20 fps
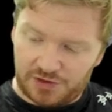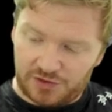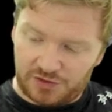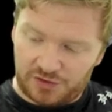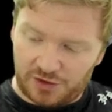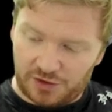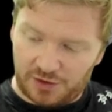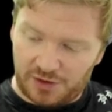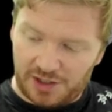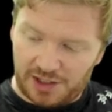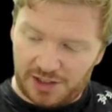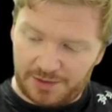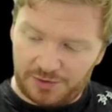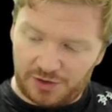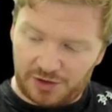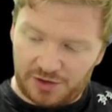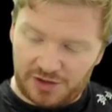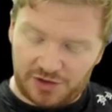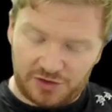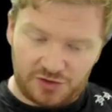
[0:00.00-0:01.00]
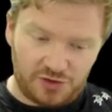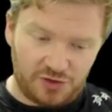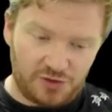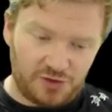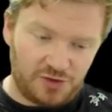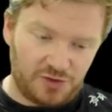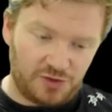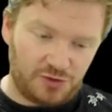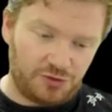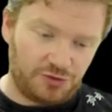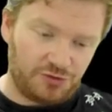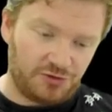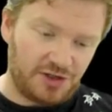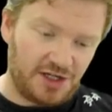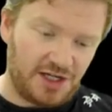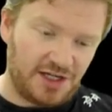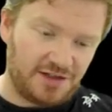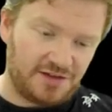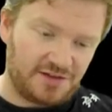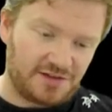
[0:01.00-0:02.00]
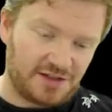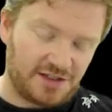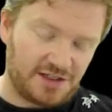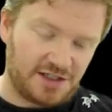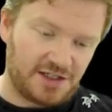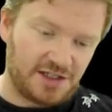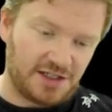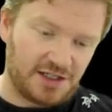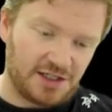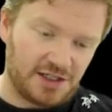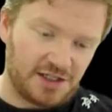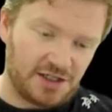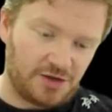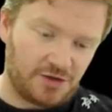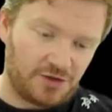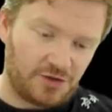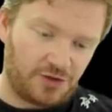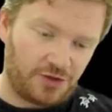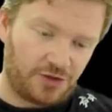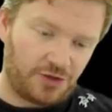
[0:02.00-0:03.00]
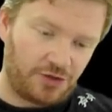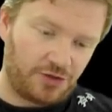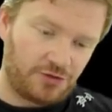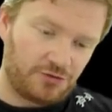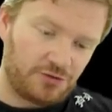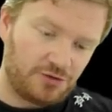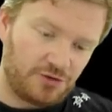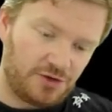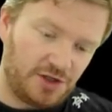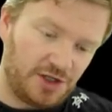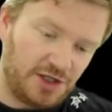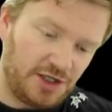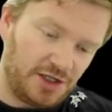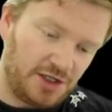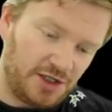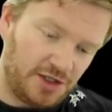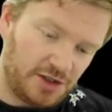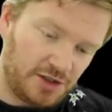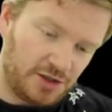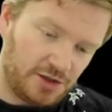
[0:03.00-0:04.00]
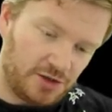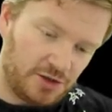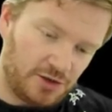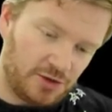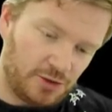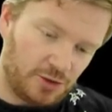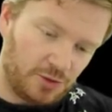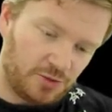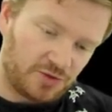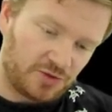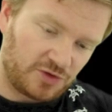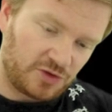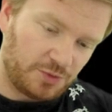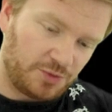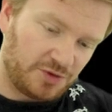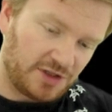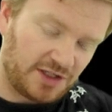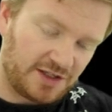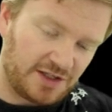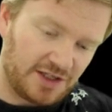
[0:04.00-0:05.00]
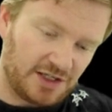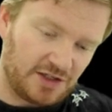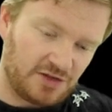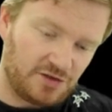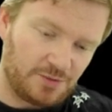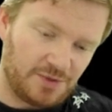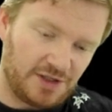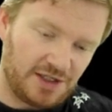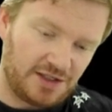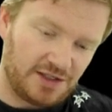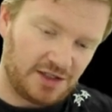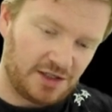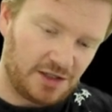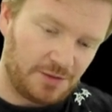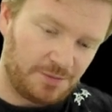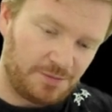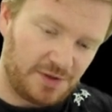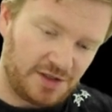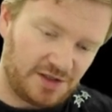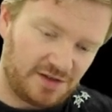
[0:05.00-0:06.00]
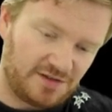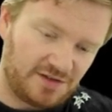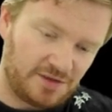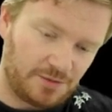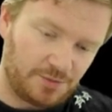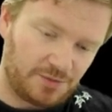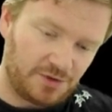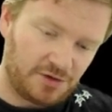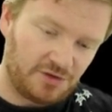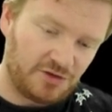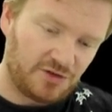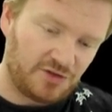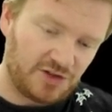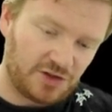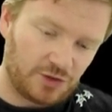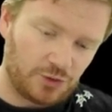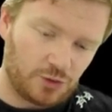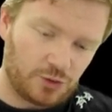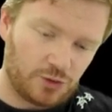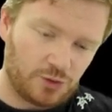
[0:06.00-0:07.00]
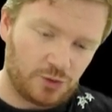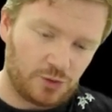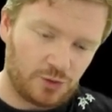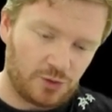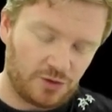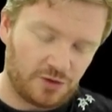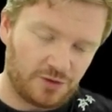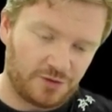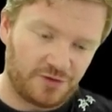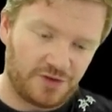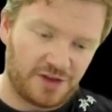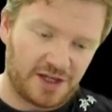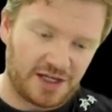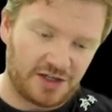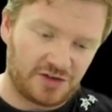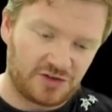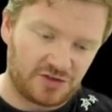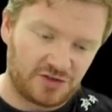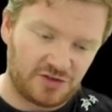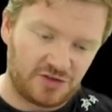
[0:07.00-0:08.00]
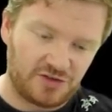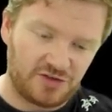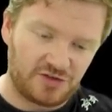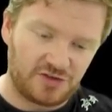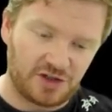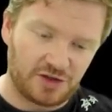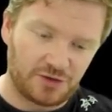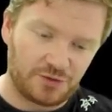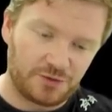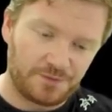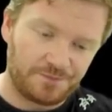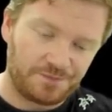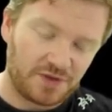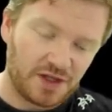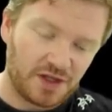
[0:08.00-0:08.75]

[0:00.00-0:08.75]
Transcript: So I'm going to create here three loops. I'm just going to put that there to make it a bit simpler, just ignore all of that stuff.